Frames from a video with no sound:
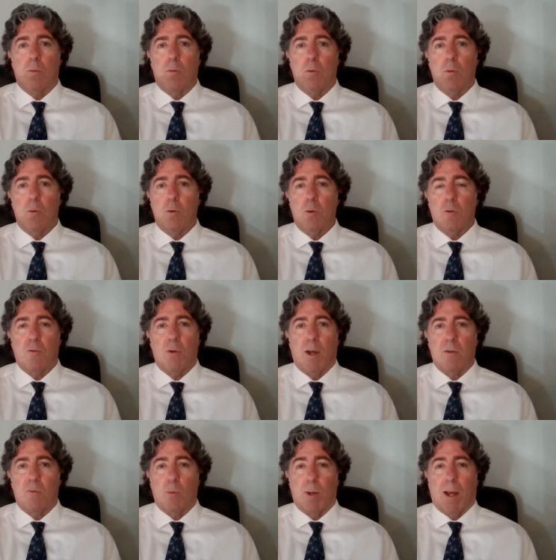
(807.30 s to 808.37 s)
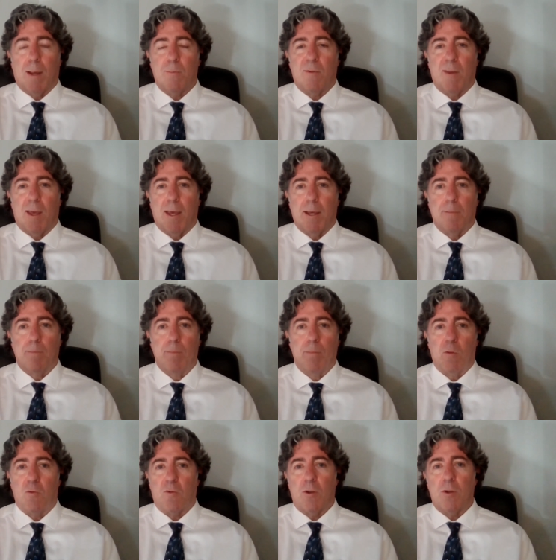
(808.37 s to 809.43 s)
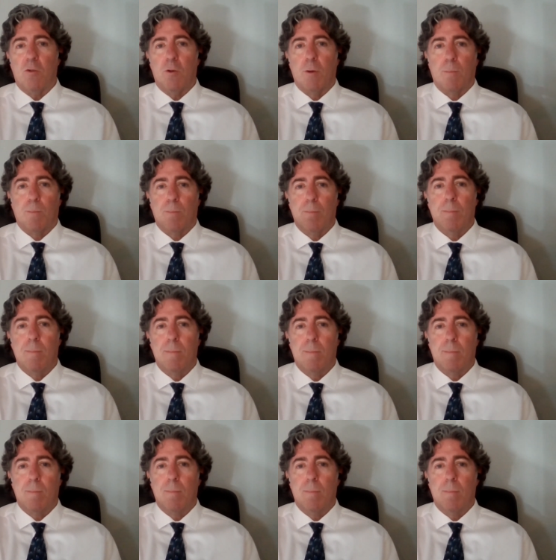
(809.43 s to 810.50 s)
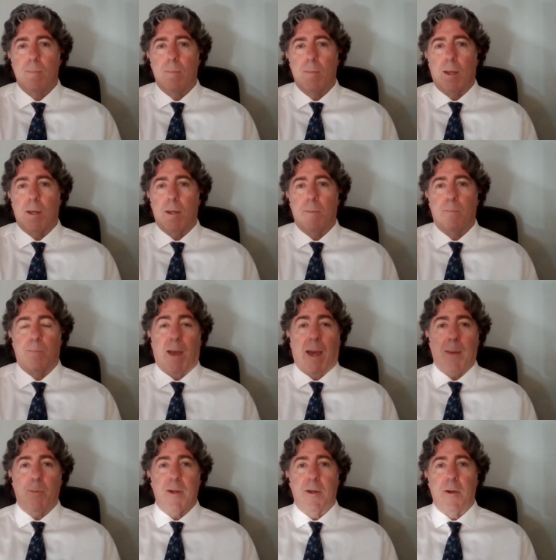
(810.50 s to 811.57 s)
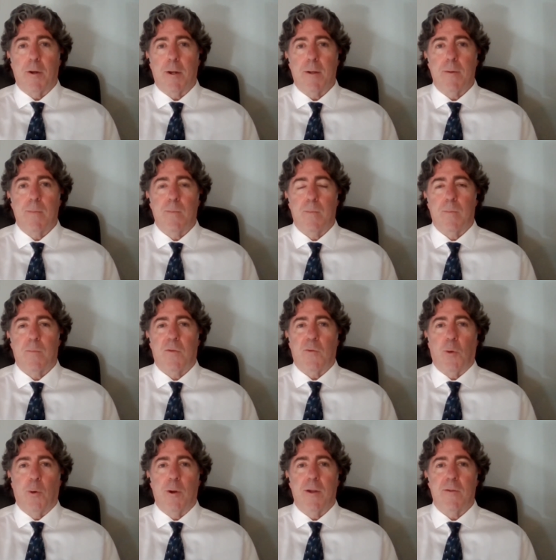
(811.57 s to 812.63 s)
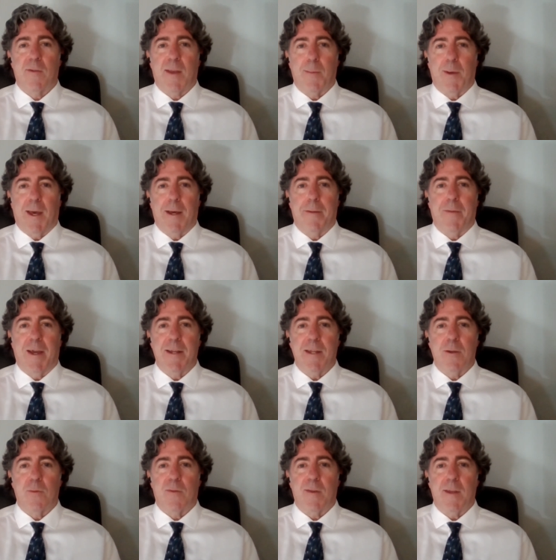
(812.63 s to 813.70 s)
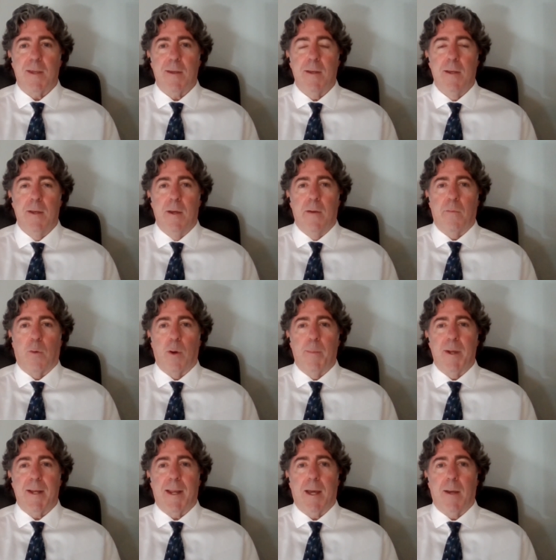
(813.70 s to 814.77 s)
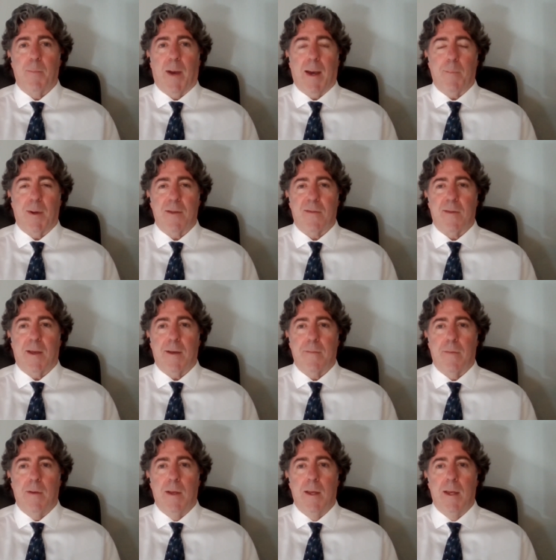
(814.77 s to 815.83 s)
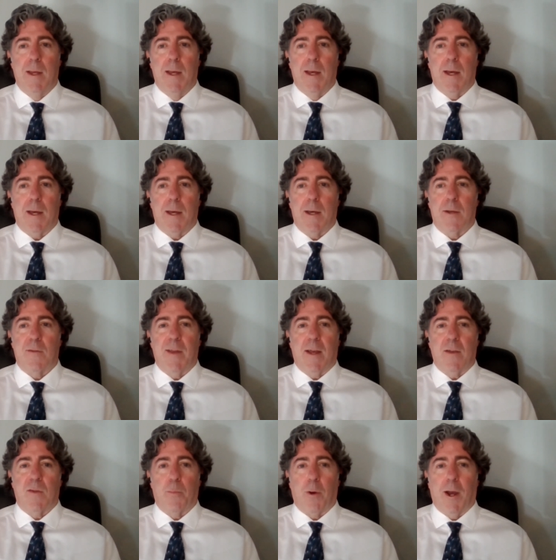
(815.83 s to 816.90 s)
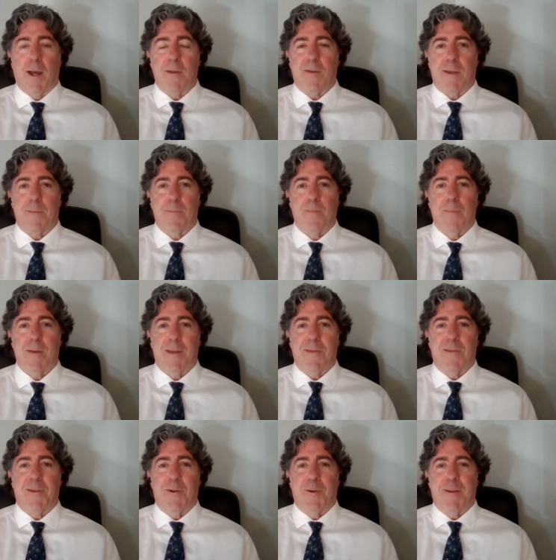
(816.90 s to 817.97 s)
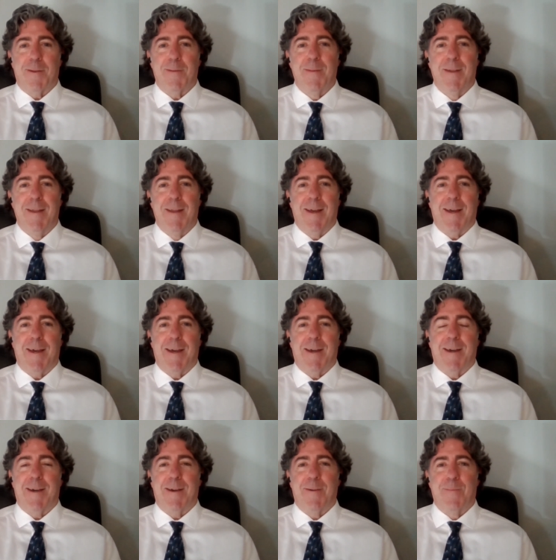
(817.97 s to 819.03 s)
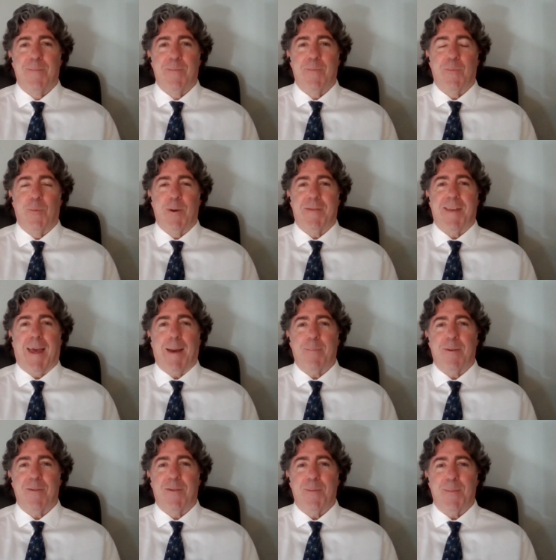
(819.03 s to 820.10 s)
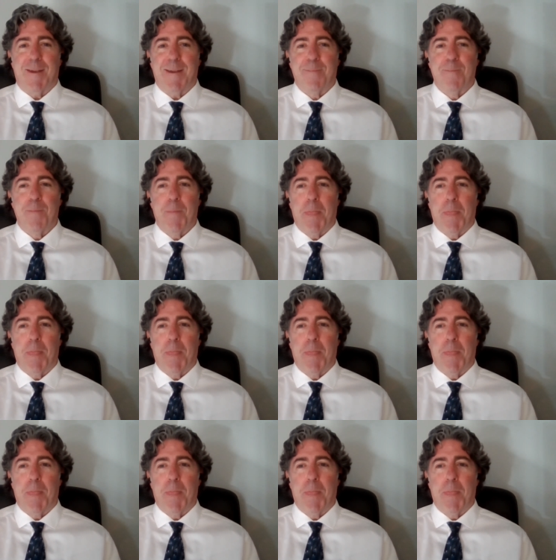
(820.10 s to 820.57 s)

Do you trust what I'm saying? Should you? I've been hearing stories coming out of IDOC for a bit now about myself. It's not surprising considering what's happened to me.